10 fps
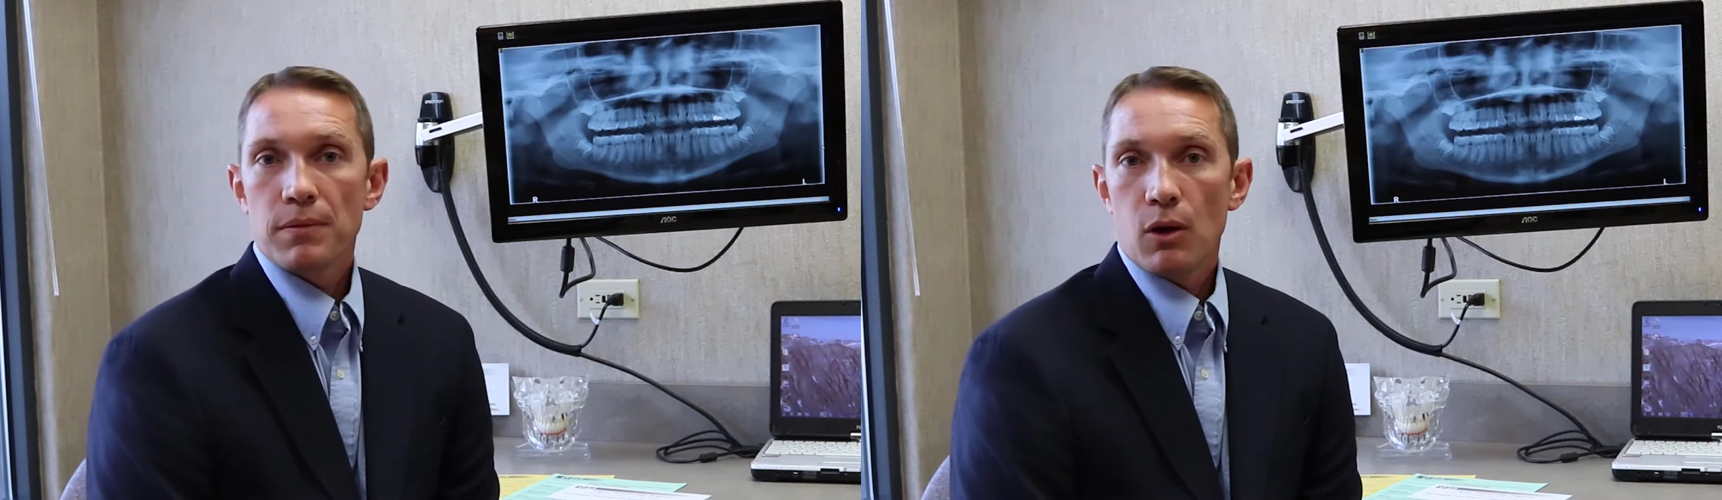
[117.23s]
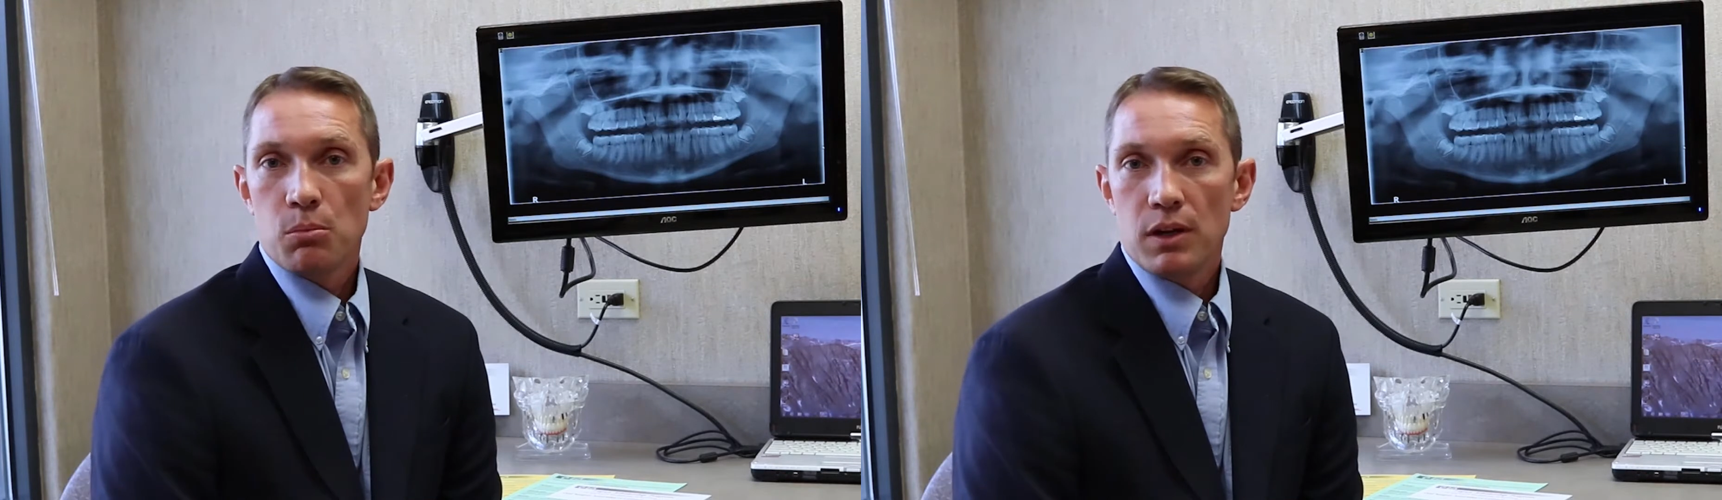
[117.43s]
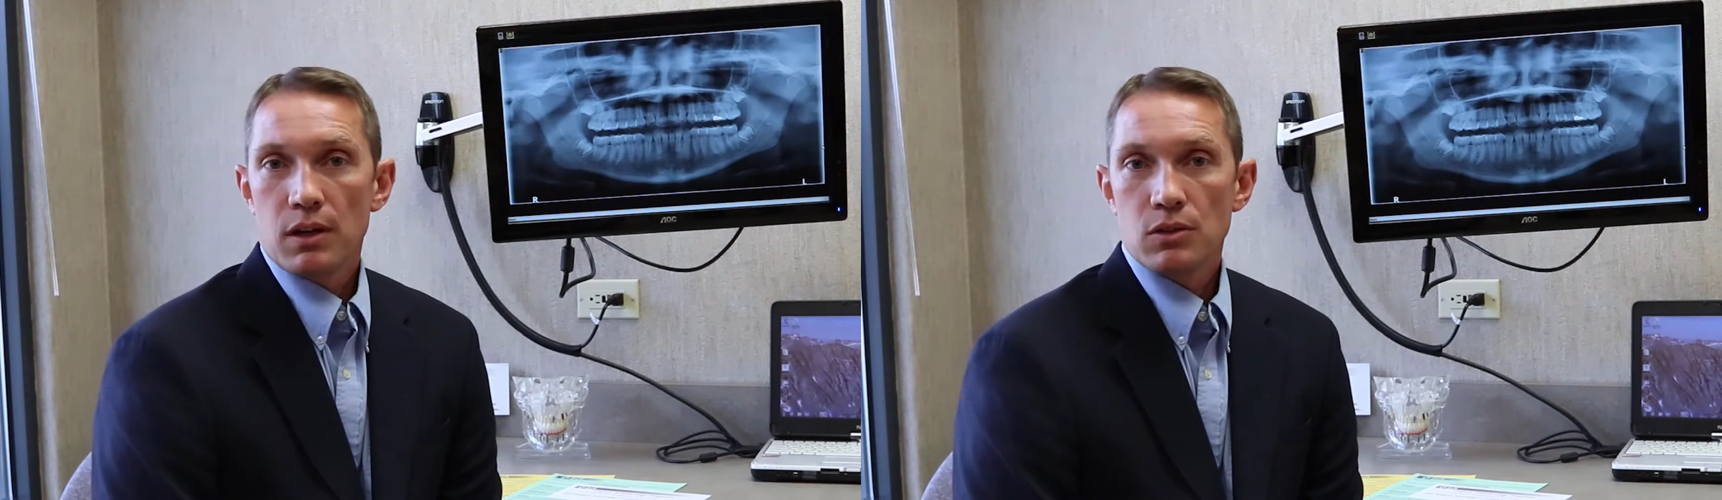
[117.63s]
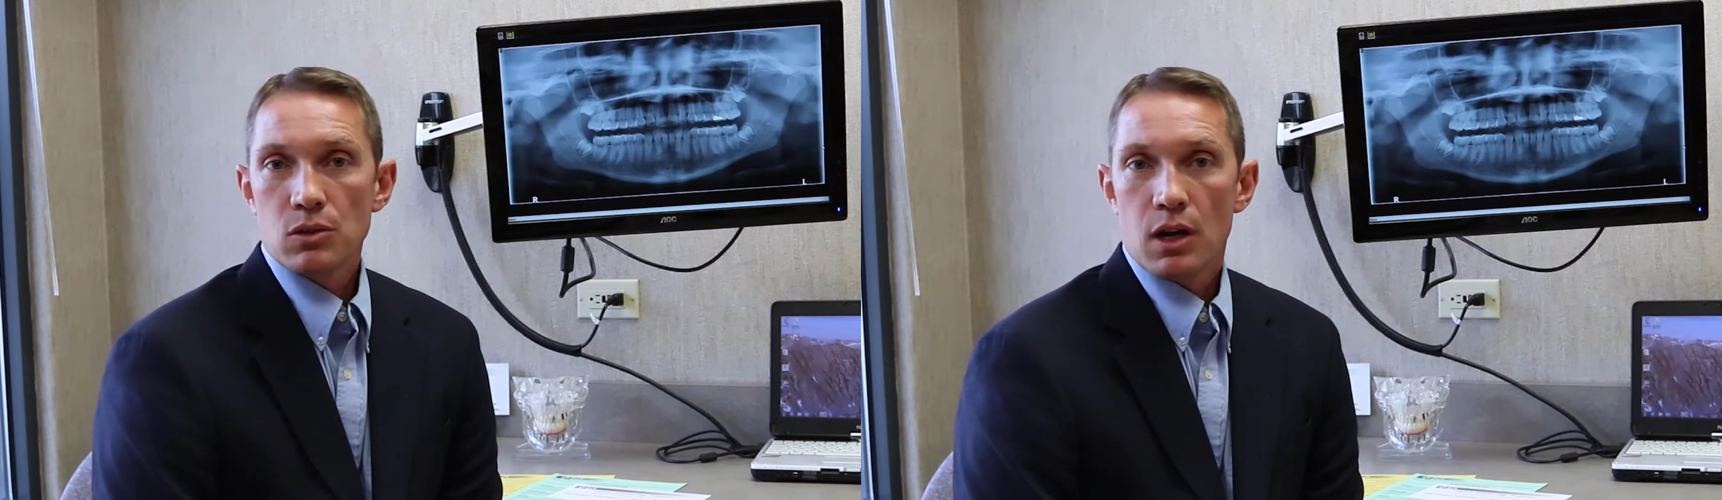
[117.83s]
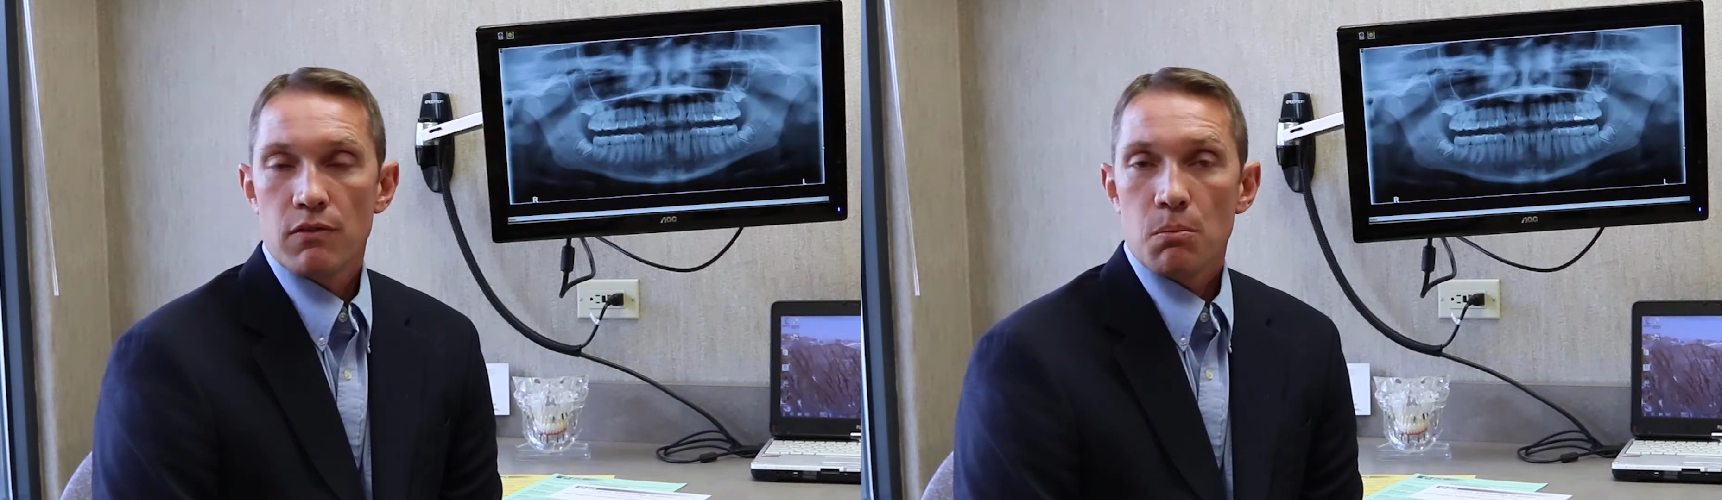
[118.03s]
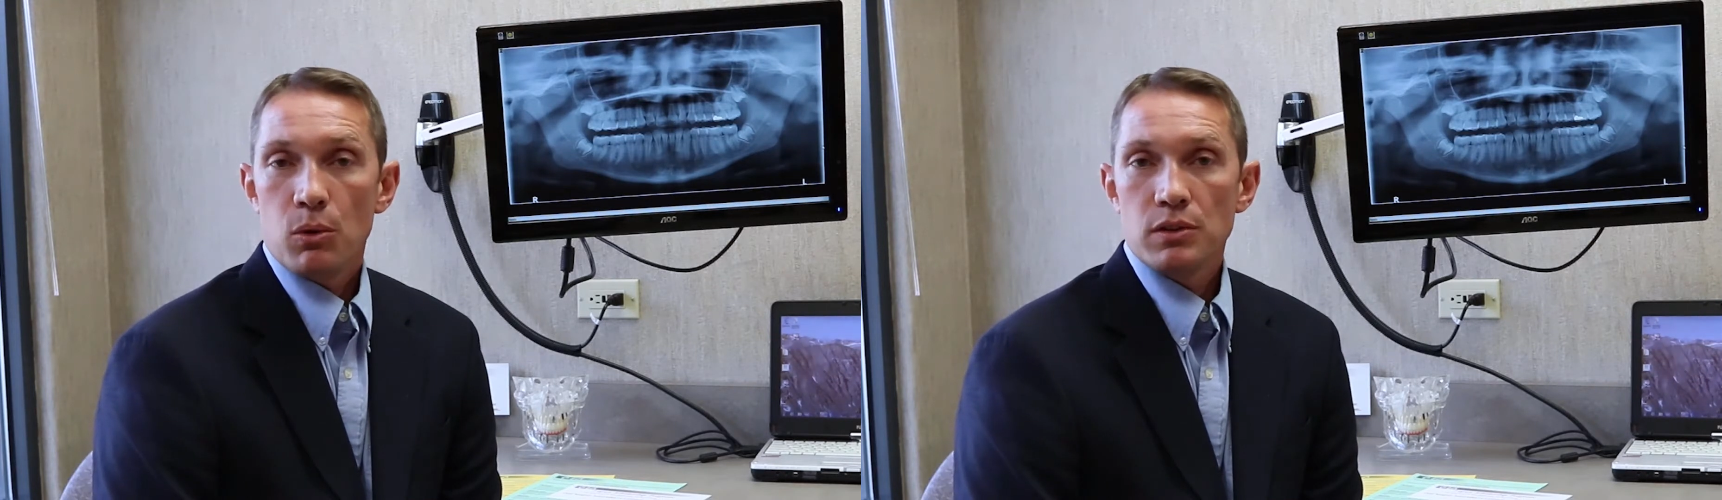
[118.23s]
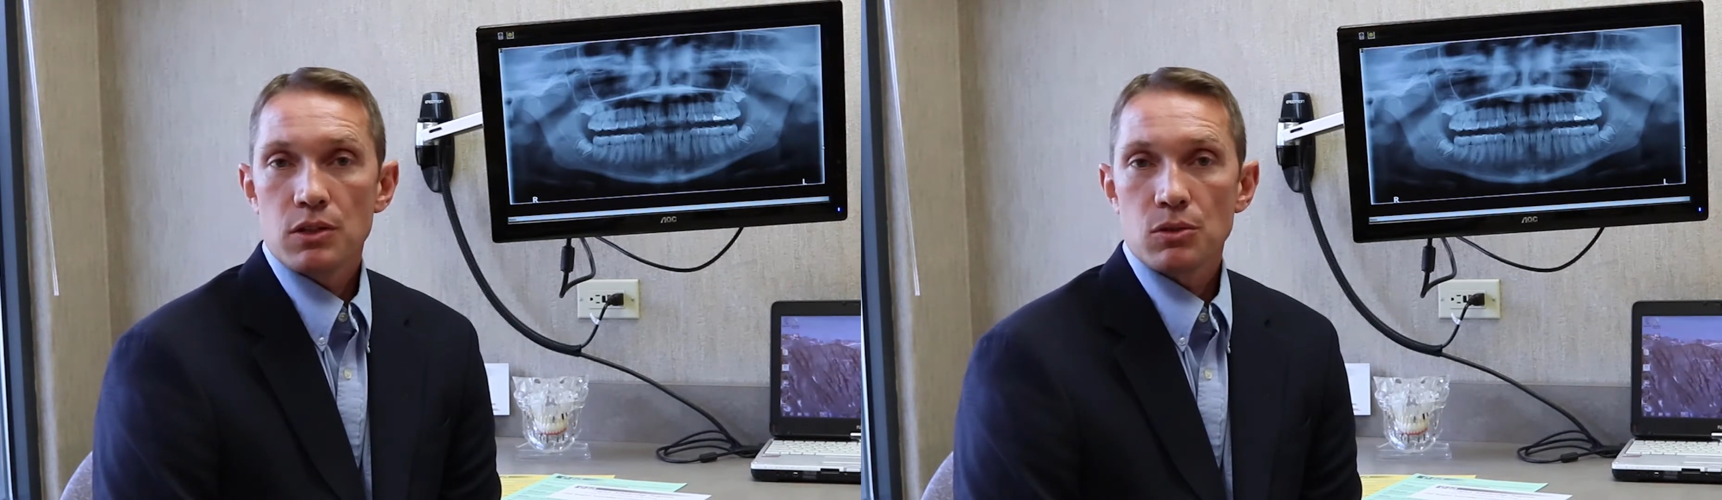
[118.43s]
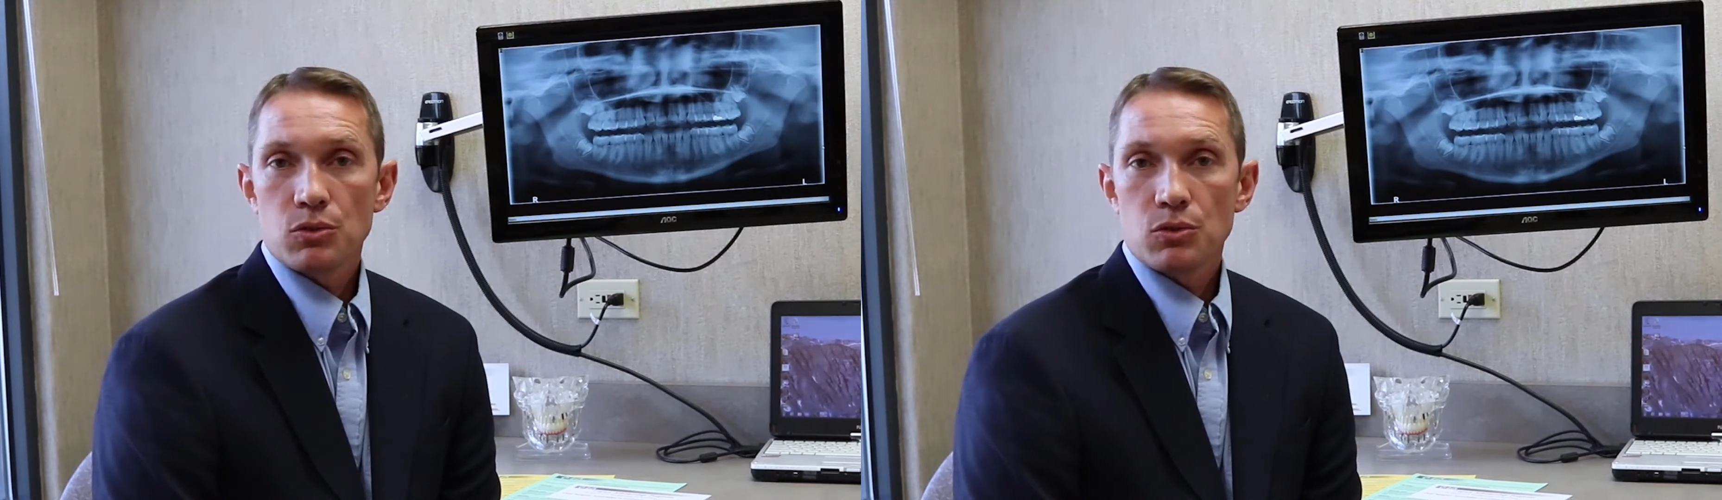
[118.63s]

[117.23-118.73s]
That would be a concern for potential